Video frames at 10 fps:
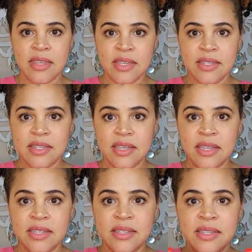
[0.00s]
this
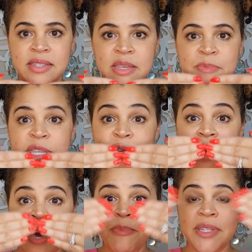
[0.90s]
is zipping you
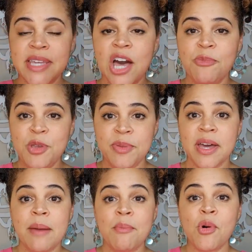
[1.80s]
up to help you
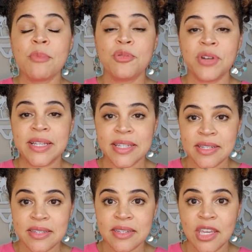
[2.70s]
become more
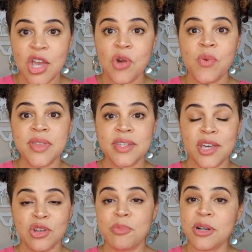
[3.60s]
present with
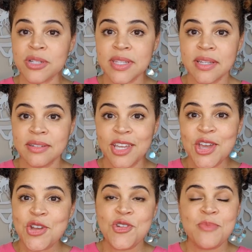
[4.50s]
another person
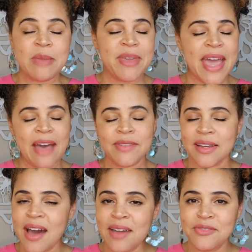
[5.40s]
who may be having a
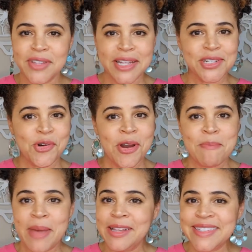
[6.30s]
conflict or a
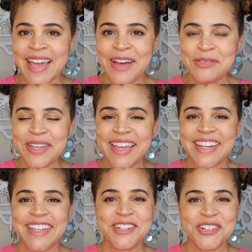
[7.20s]
meltdown.
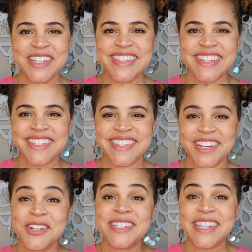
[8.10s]
It increases
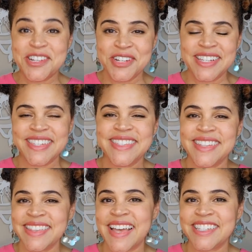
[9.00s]
or it decreases
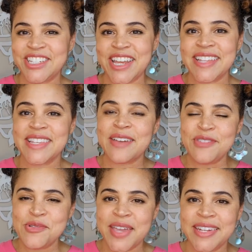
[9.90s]
the less chance of
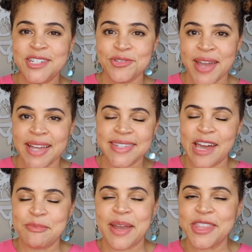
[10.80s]
you getting dragged
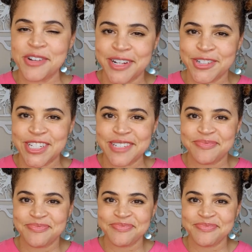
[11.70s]
down by their energy.